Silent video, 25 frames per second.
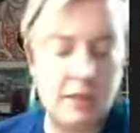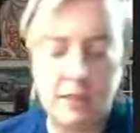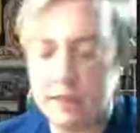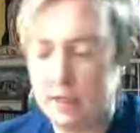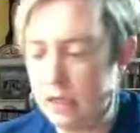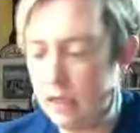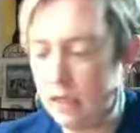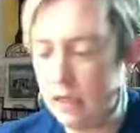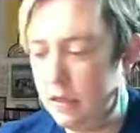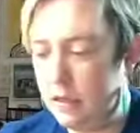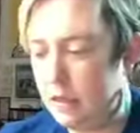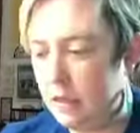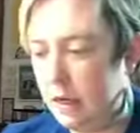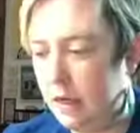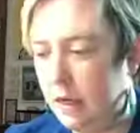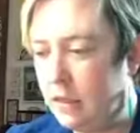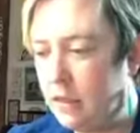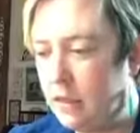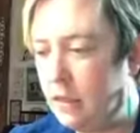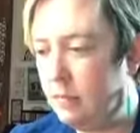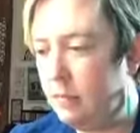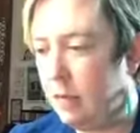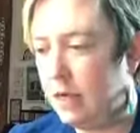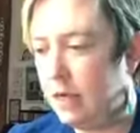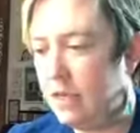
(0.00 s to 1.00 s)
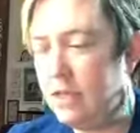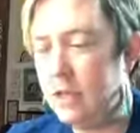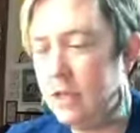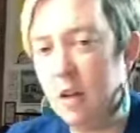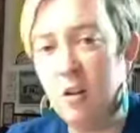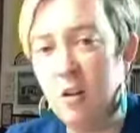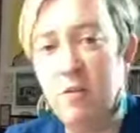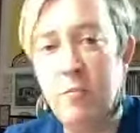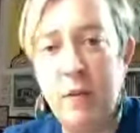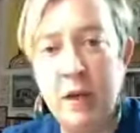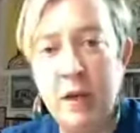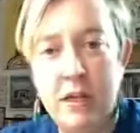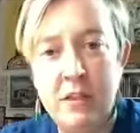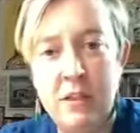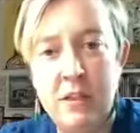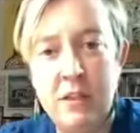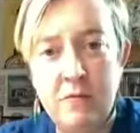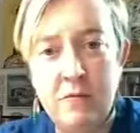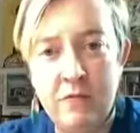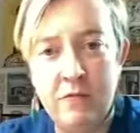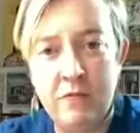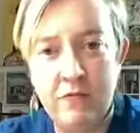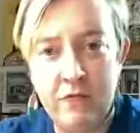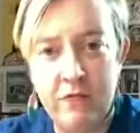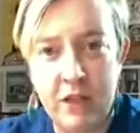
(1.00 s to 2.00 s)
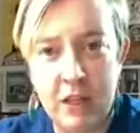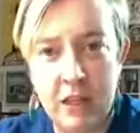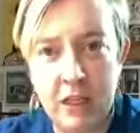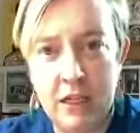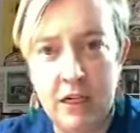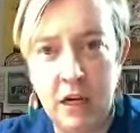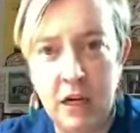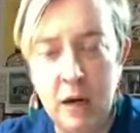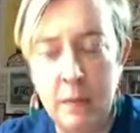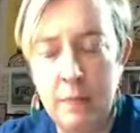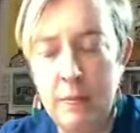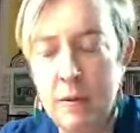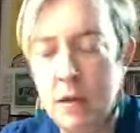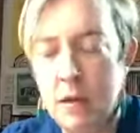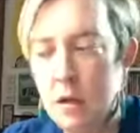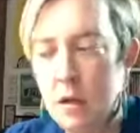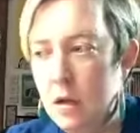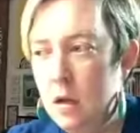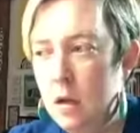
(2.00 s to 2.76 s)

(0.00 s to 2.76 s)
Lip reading: tin that I did myself by filling up